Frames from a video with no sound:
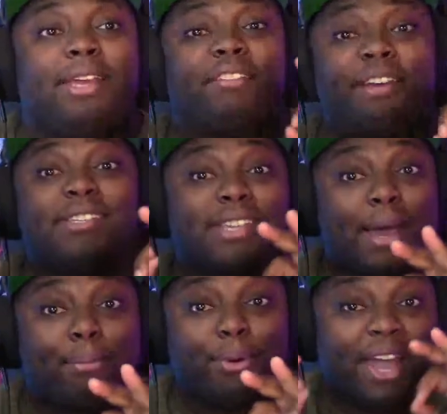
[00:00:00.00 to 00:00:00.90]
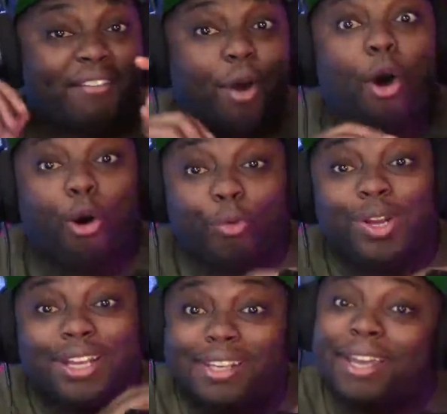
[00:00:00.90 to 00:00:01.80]
the events of that book have
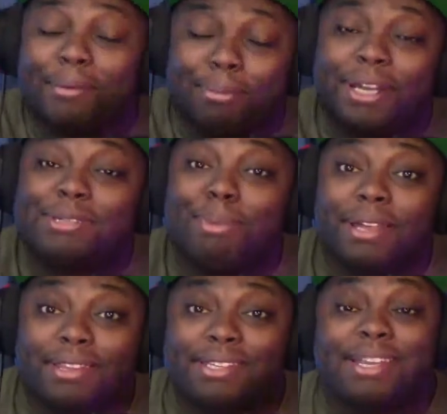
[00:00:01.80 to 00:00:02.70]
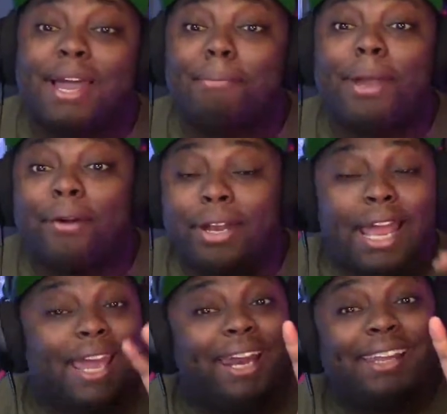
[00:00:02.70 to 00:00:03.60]
already taken place by this time
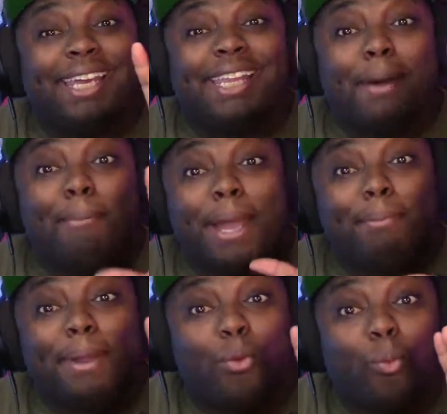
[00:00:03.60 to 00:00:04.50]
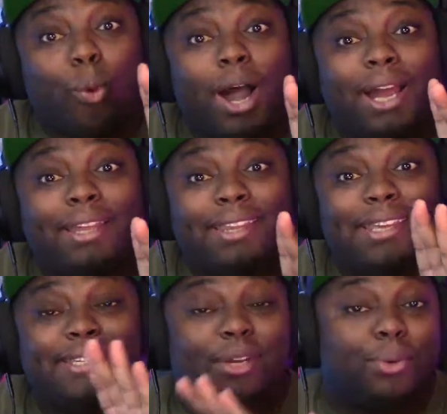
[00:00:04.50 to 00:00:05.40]
period. And I think that might be why
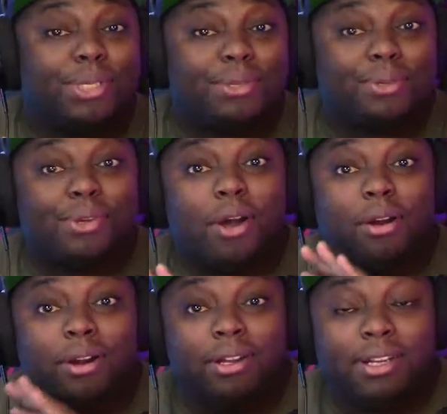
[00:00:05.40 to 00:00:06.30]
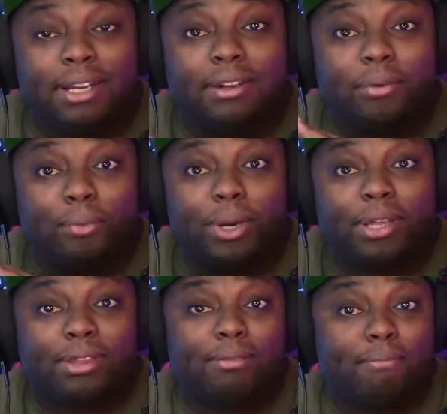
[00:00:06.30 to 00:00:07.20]
these Inquisitors are hunting
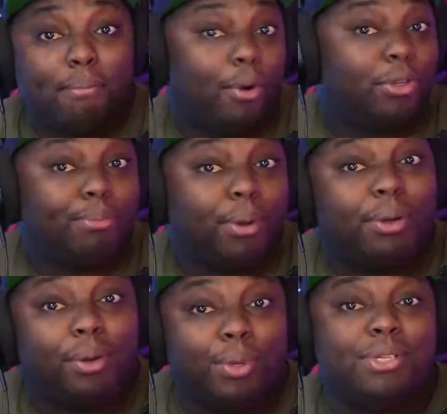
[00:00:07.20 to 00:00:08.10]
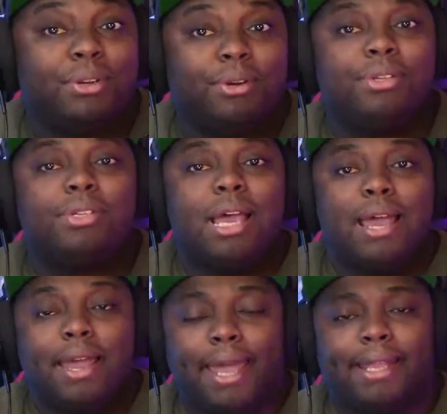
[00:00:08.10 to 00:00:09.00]
with multiple Inquisitors.
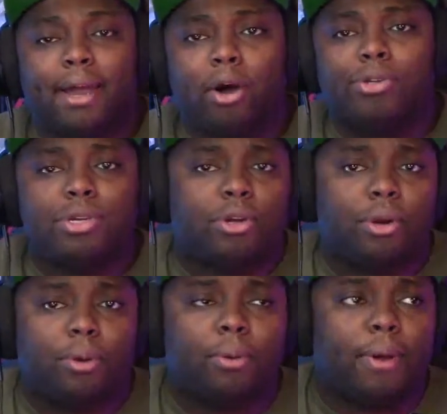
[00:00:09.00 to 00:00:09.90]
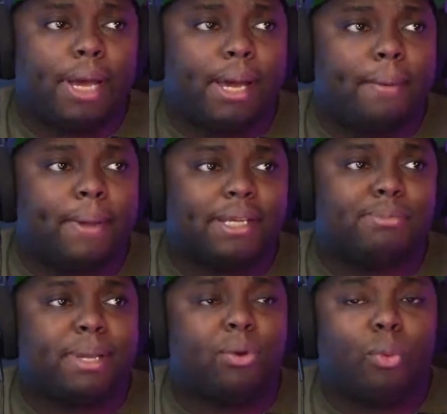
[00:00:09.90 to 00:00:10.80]
And that also could
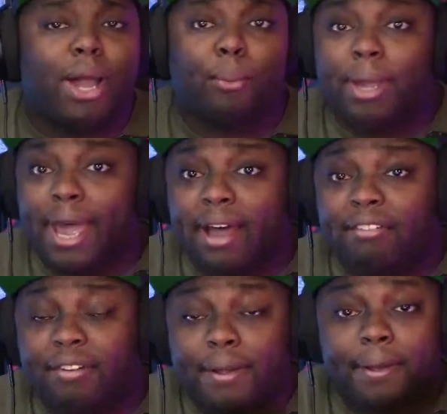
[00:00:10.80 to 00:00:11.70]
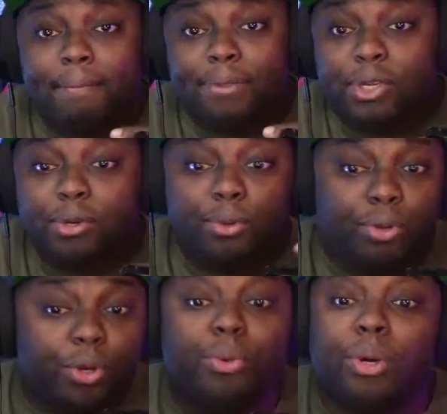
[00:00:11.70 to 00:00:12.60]
explain why we have
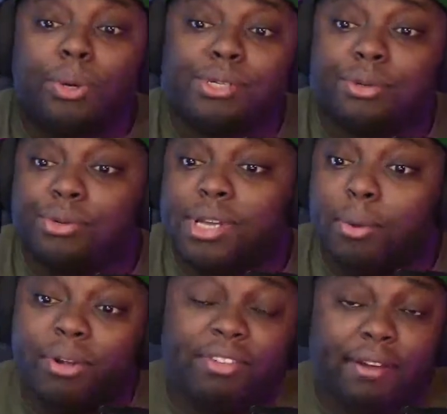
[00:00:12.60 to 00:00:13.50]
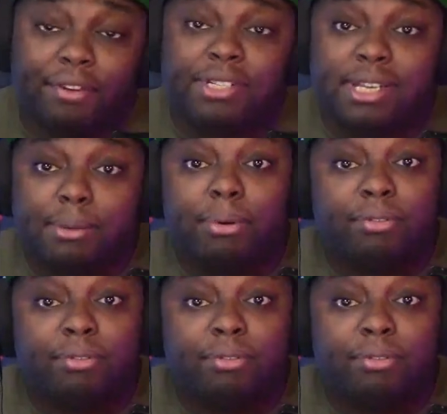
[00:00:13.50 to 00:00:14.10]
two new Inquisitors that we've never seen